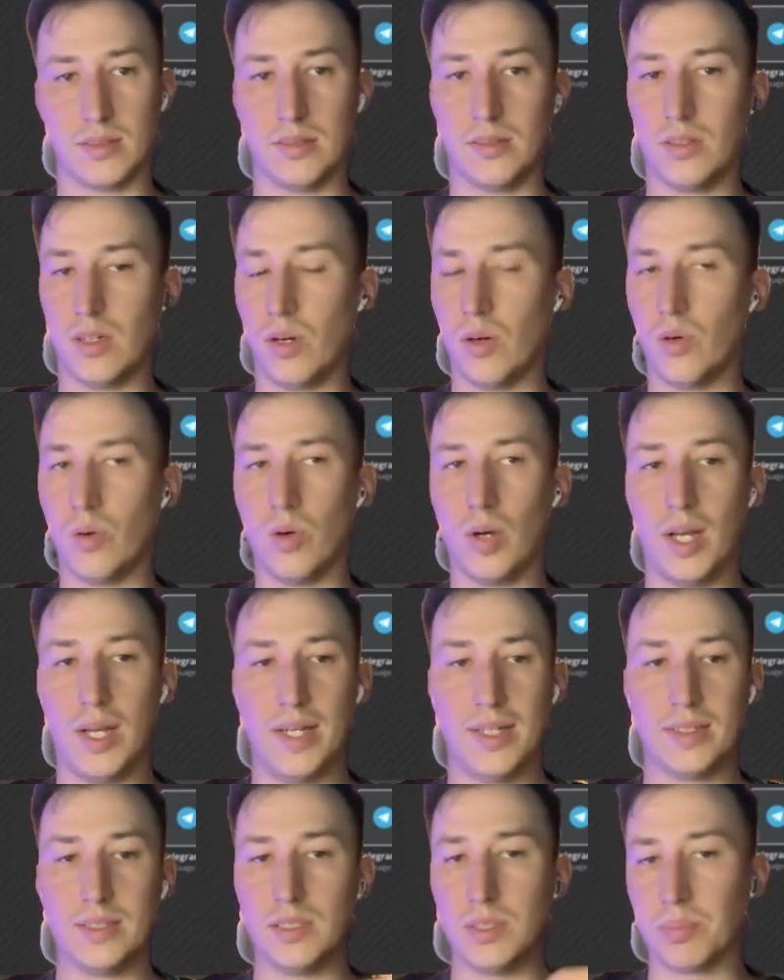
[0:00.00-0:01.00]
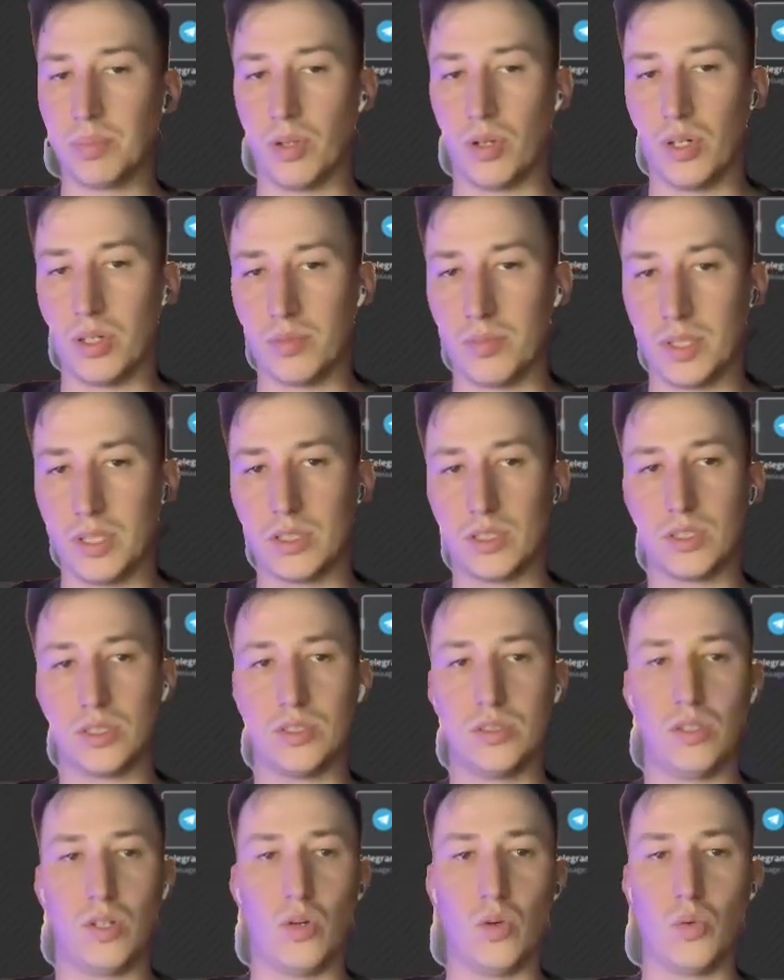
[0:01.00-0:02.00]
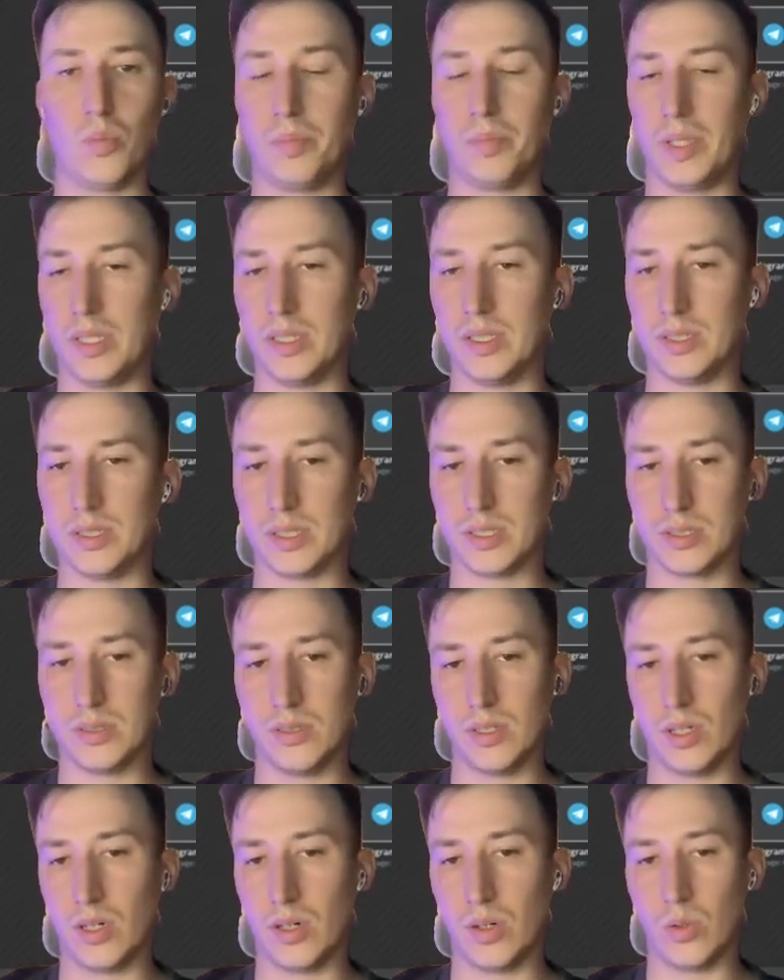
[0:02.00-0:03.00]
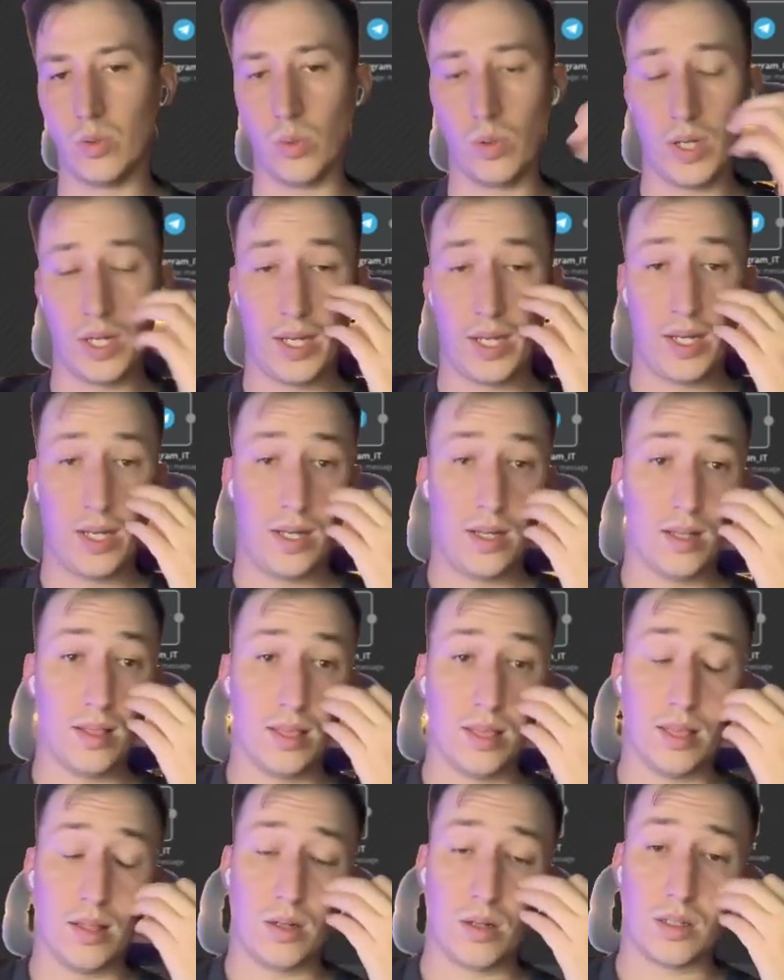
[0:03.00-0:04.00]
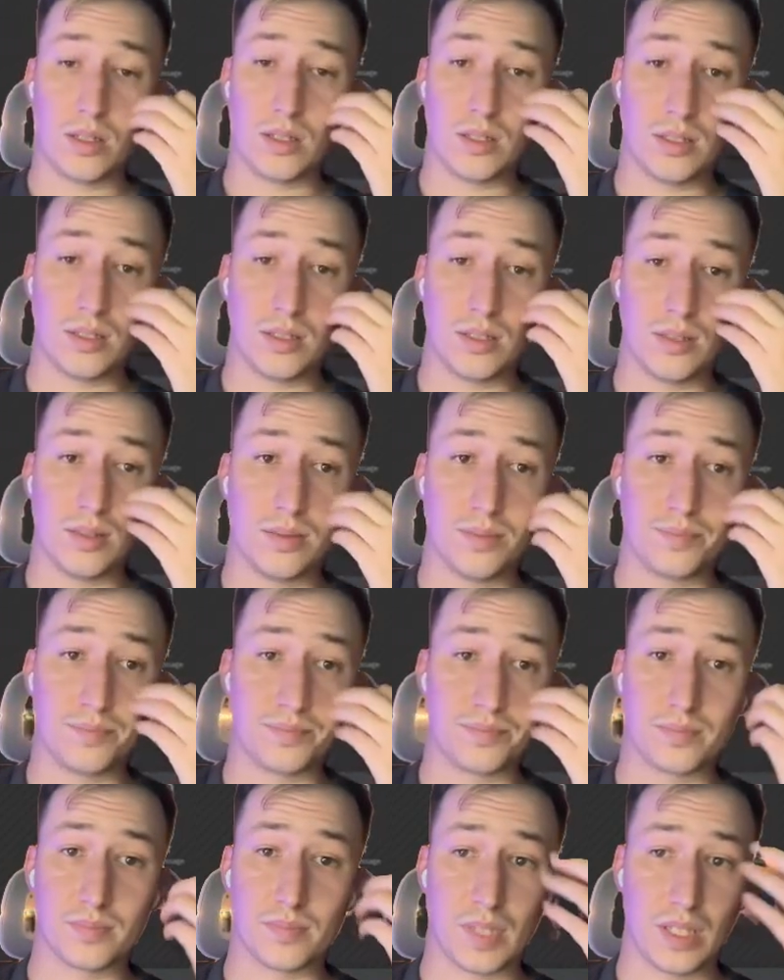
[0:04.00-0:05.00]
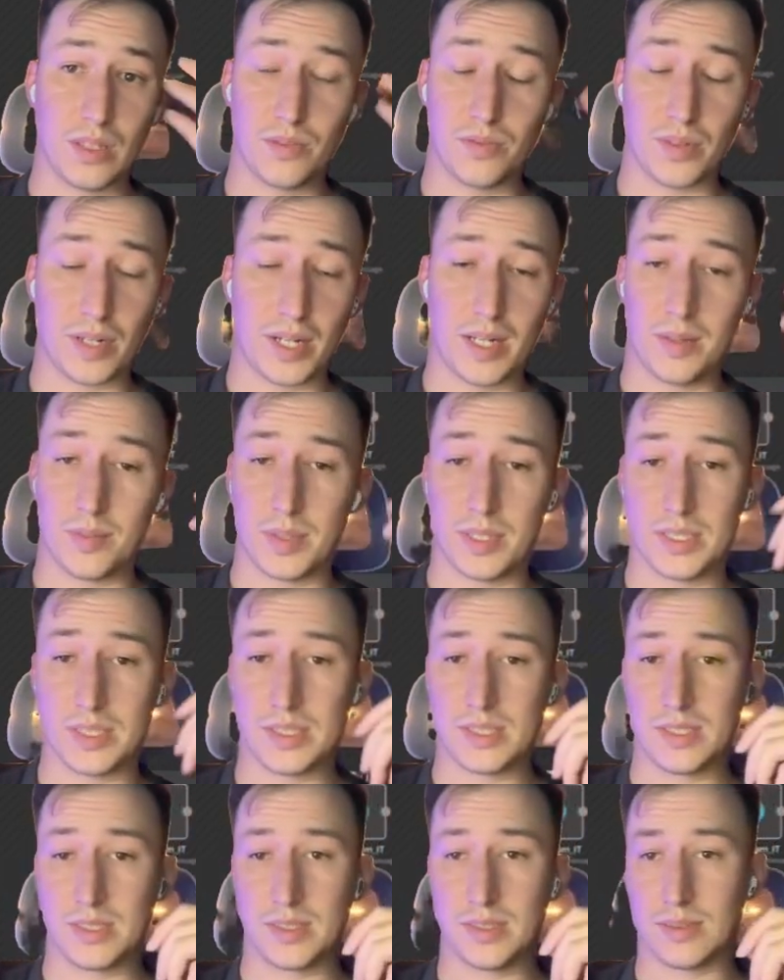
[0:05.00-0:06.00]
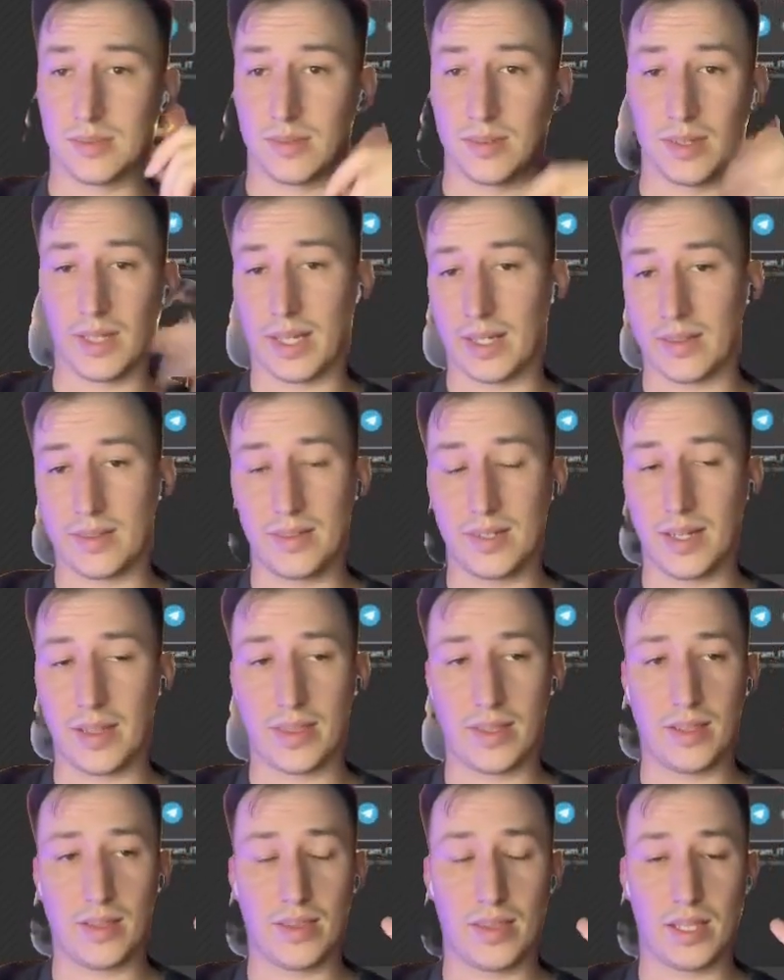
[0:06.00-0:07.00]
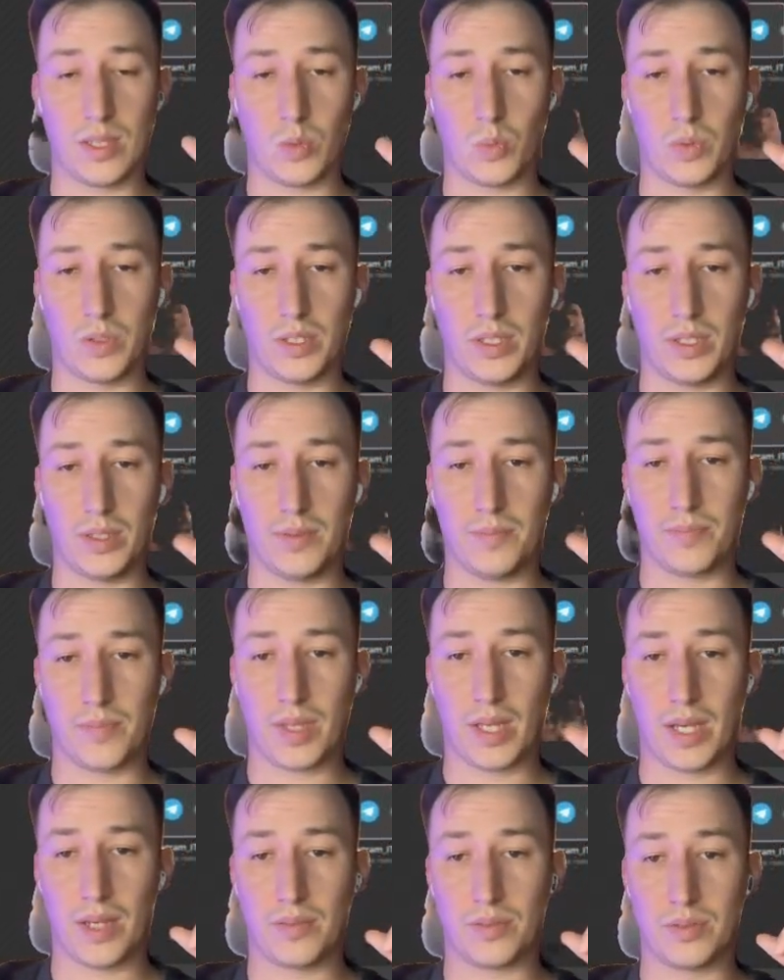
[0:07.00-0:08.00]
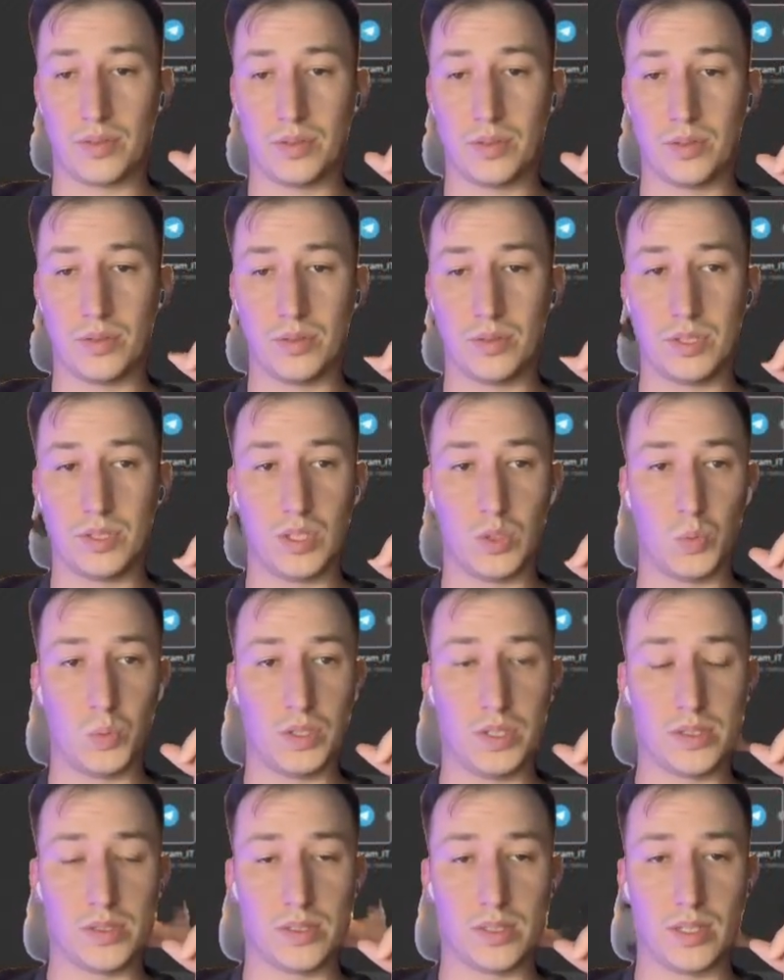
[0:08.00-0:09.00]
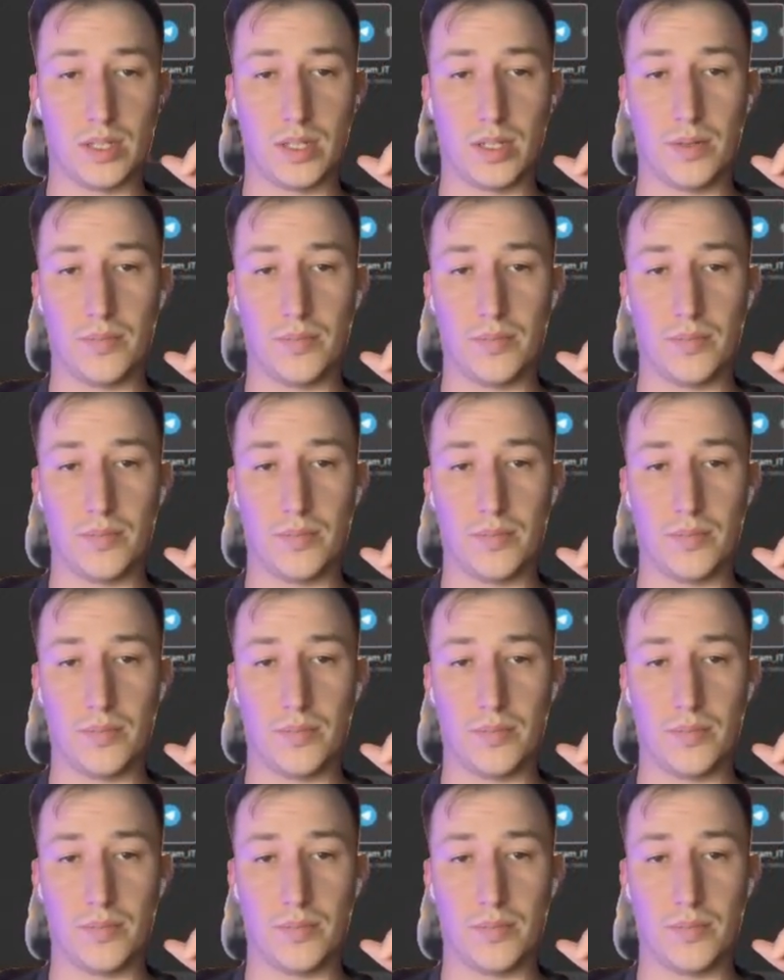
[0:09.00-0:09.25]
No deployments, no builds, no local environments, like nothing that we have to deal with